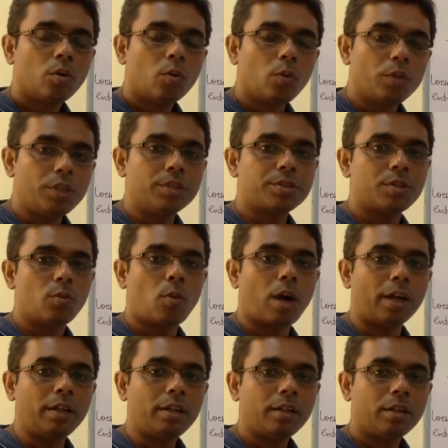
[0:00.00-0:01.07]
which is the
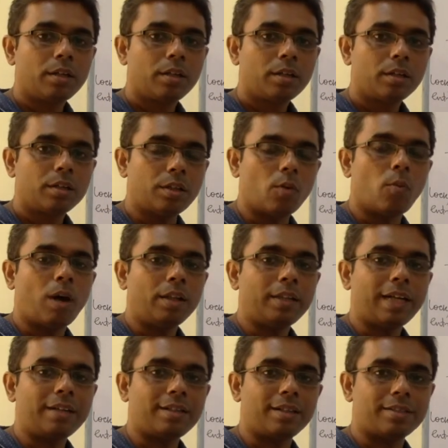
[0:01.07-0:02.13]
one
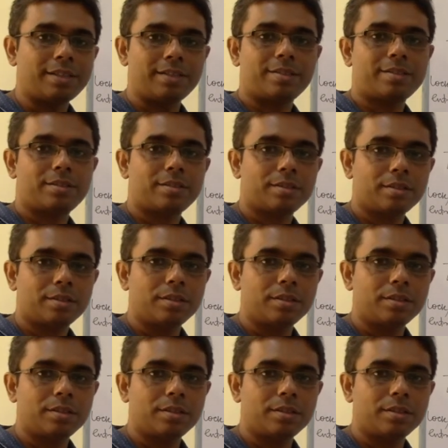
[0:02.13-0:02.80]
that touches